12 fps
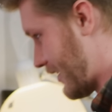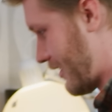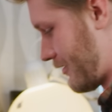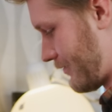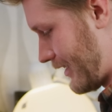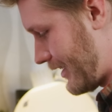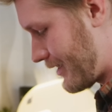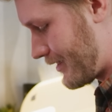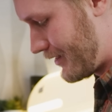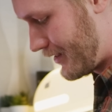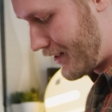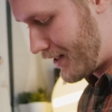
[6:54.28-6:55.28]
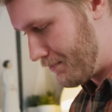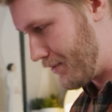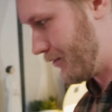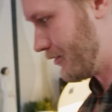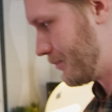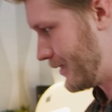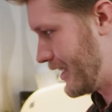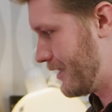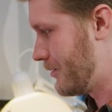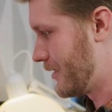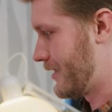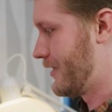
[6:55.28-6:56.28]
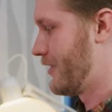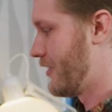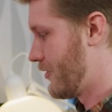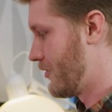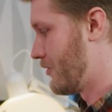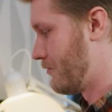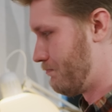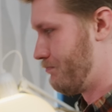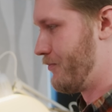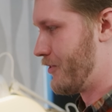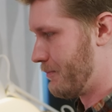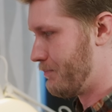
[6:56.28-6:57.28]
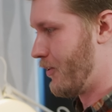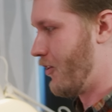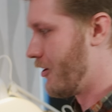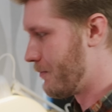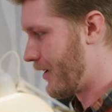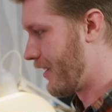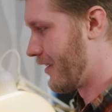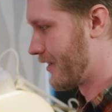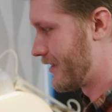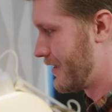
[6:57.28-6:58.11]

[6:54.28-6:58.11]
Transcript: out of this, but we'll be able to know the ballpark.